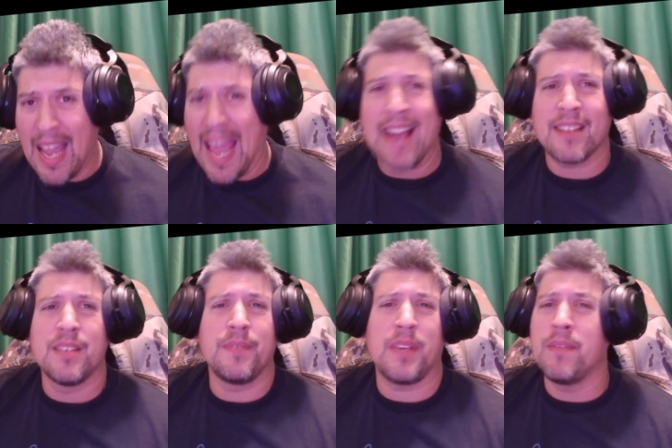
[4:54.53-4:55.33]

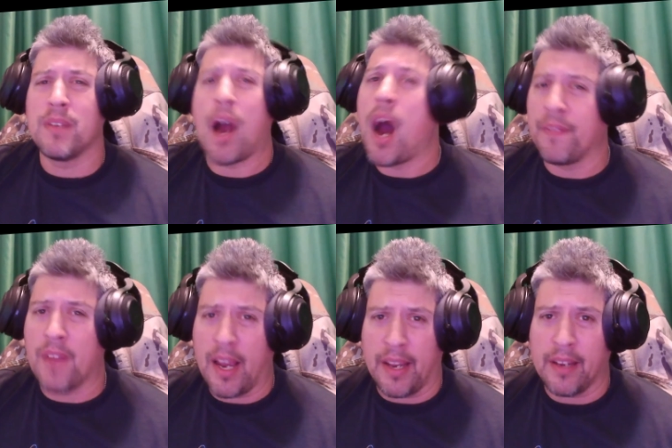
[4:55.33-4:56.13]
active even on
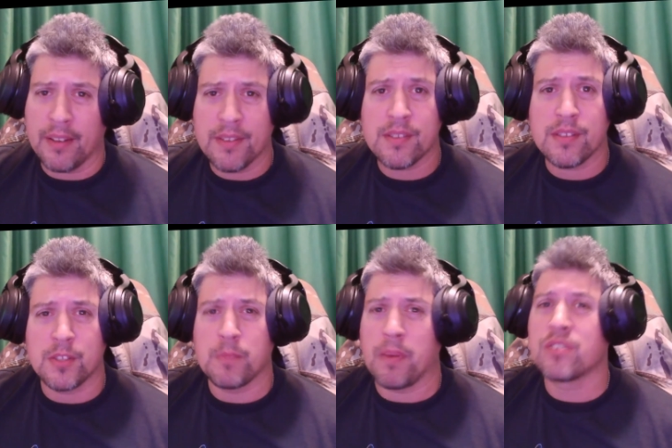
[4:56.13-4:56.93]
the hiatus,
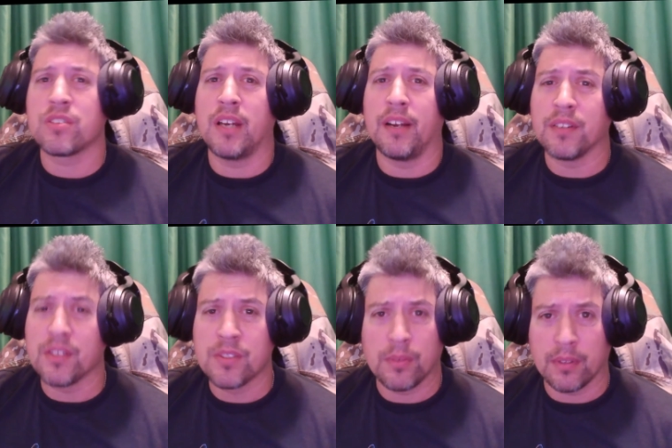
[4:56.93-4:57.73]
especially on
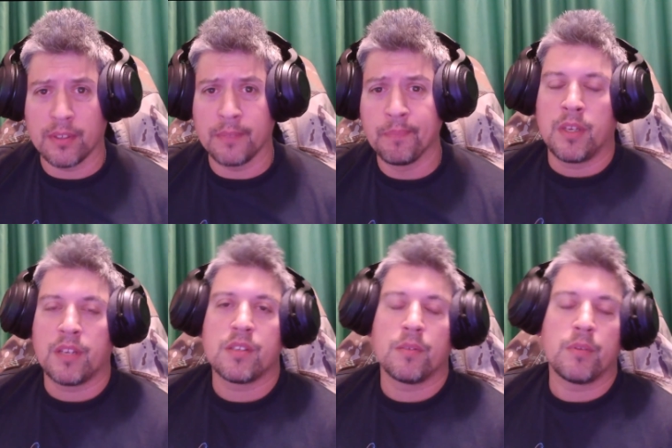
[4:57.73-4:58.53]
Discord,
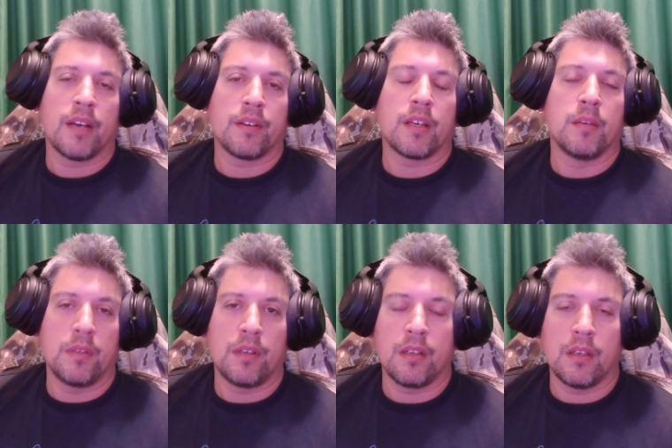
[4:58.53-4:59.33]
because in reality,
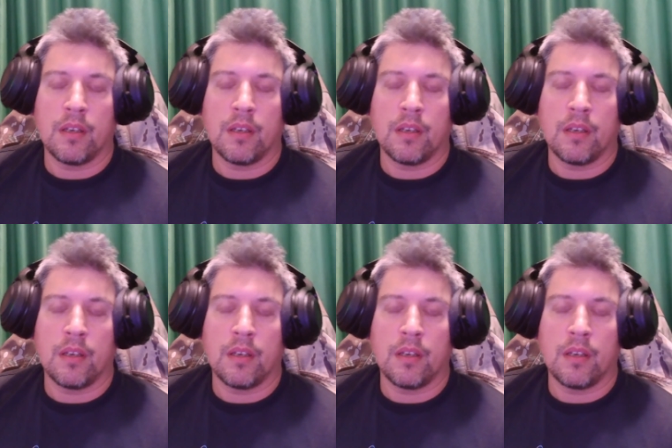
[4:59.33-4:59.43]
community